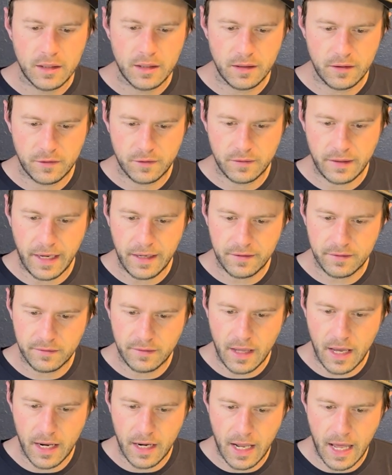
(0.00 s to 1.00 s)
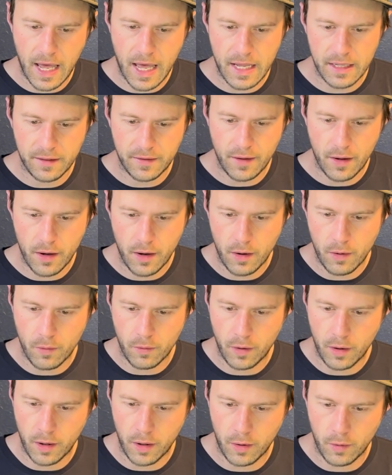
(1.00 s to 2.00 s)
The states that had the
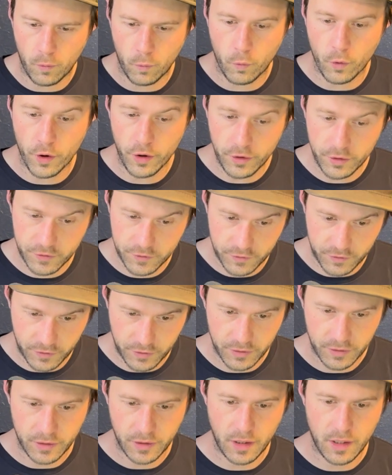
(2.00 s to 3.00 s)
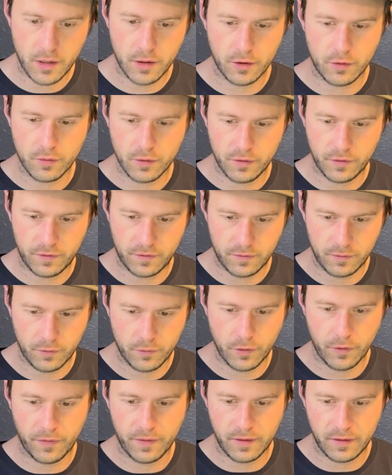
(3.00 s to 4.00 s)
worst
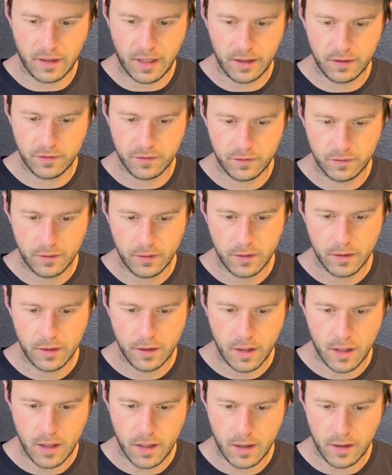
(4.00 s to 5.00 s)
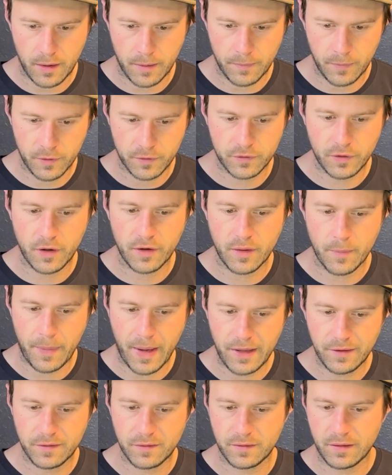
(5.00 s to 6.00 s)
growth index, the
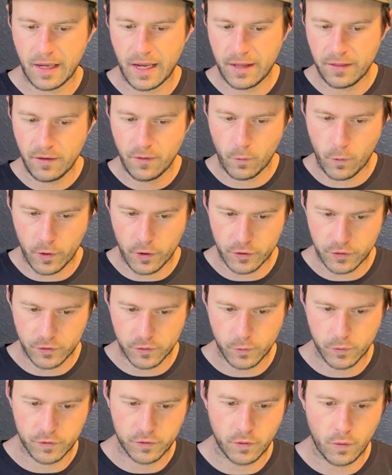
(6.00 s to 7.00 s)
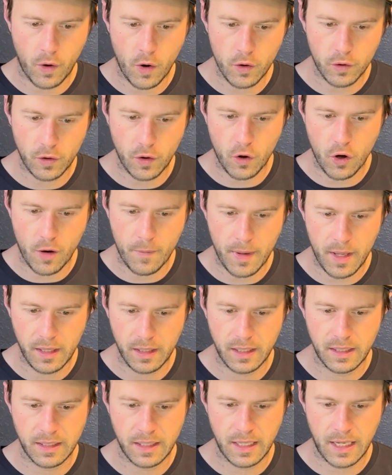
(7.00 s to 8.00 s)
best and the worst were Oklahoma,
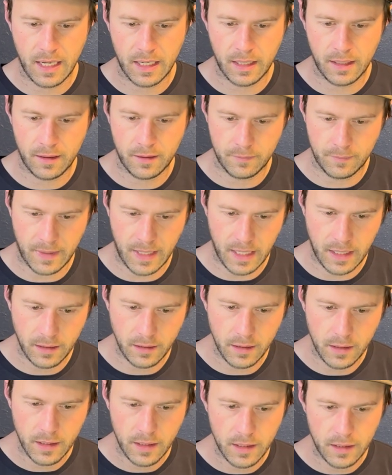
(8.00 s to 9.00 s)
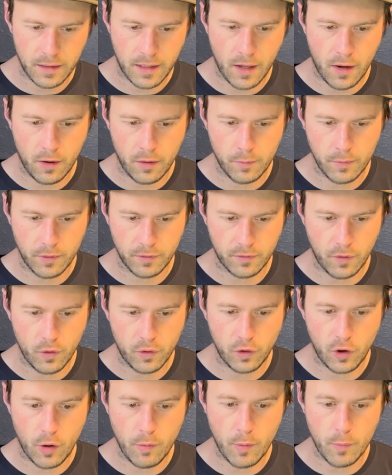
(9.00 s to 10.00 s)
Indiana, and Maine.
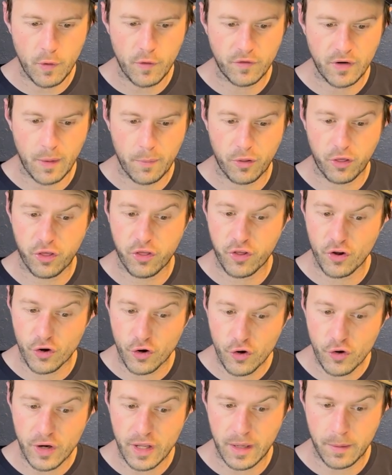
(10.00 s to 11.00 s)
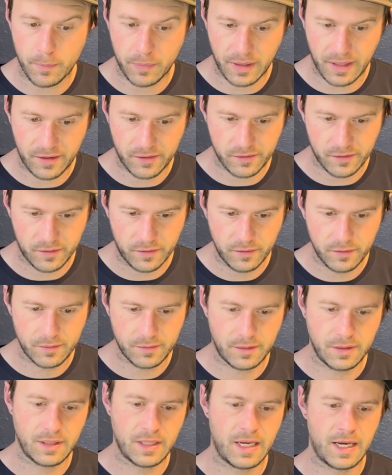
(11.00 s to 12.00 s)
Oklahoma moved up 30 places,
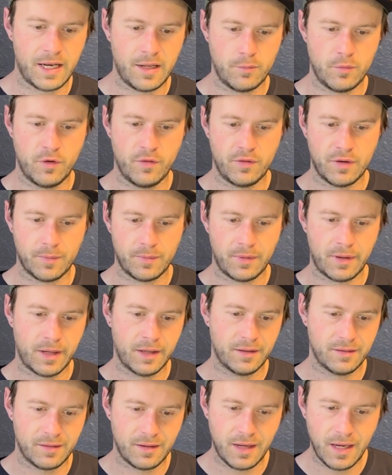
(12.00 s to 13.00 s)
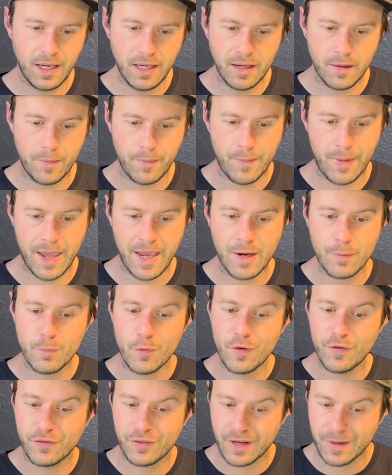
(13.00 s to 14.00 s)
Indiana moved up 19, and the Maine
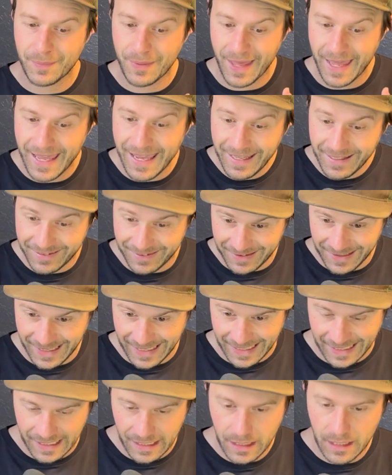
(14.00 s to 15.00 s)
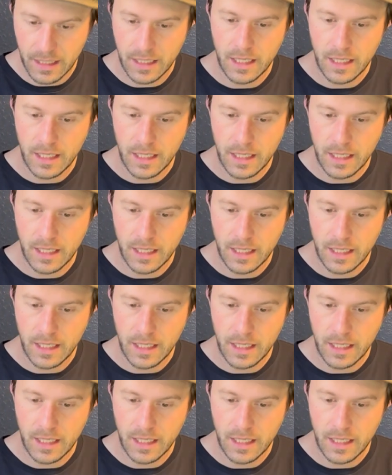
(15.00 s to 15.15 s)
moved up 18.